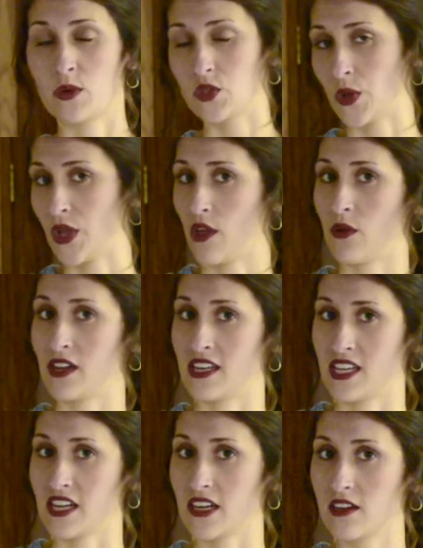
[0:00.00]
which will go in
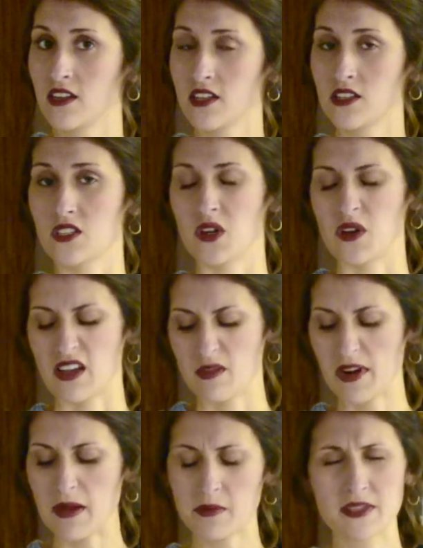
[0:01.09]
here. So
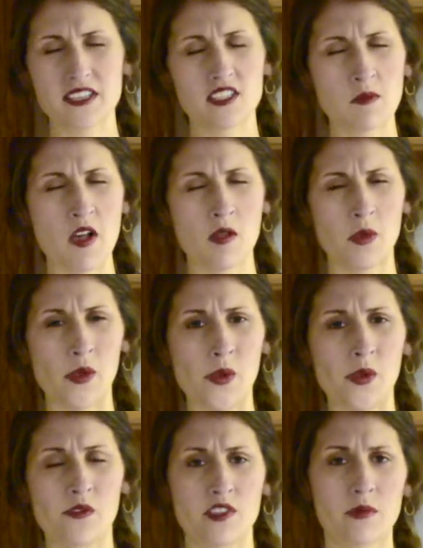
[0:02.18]
probably a small
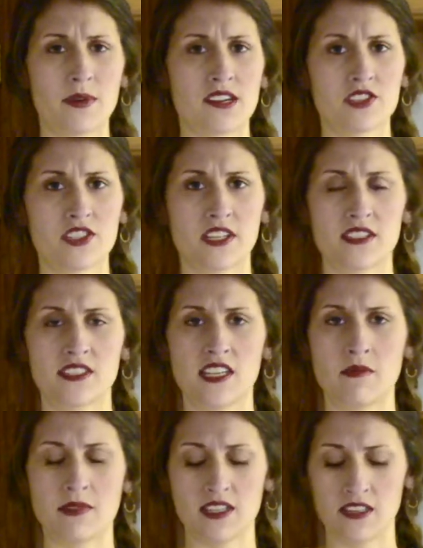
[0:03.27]
bowl for the brown sugar
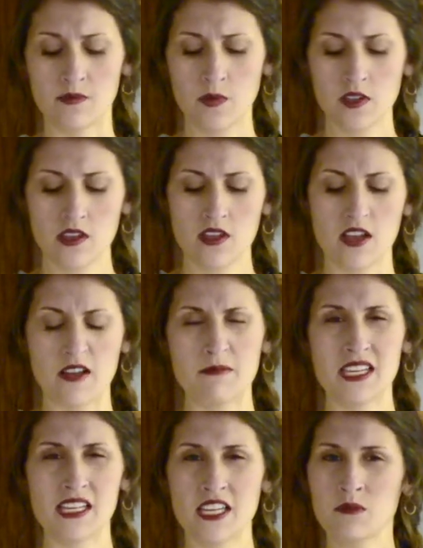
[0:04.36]
cinnamon, a
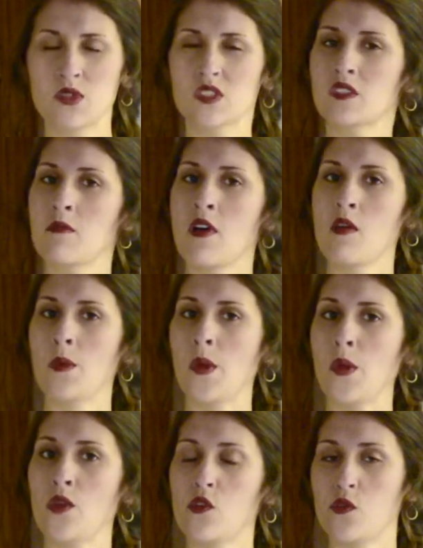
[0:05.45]
medium to small
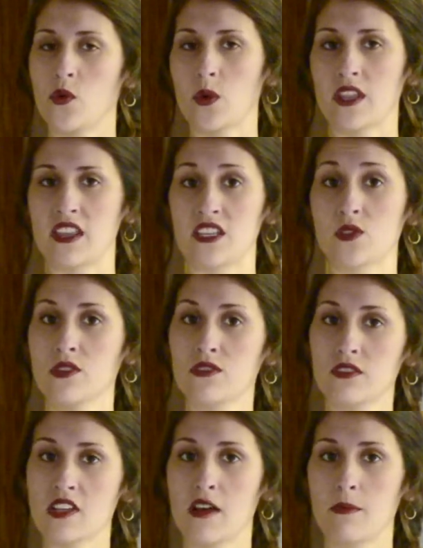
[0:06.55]
bowl for the
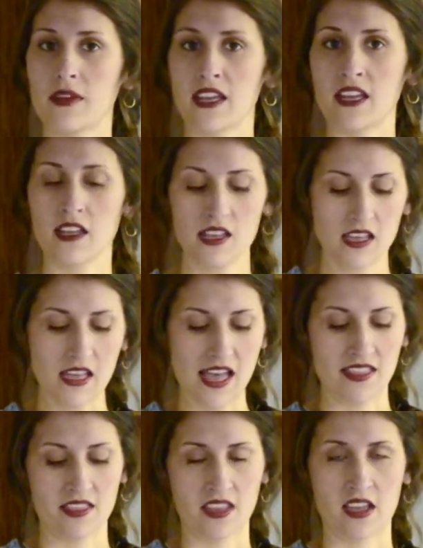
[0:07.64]
streusel topping,
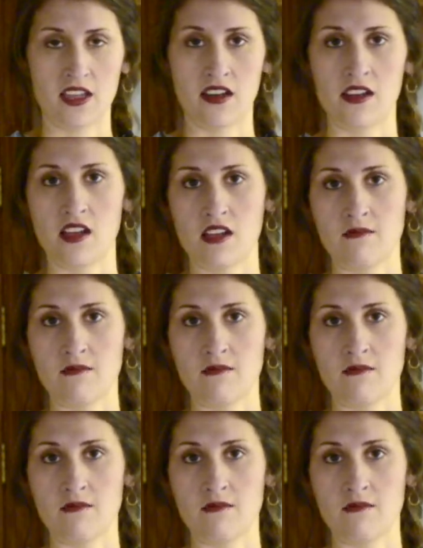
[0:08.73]
and then a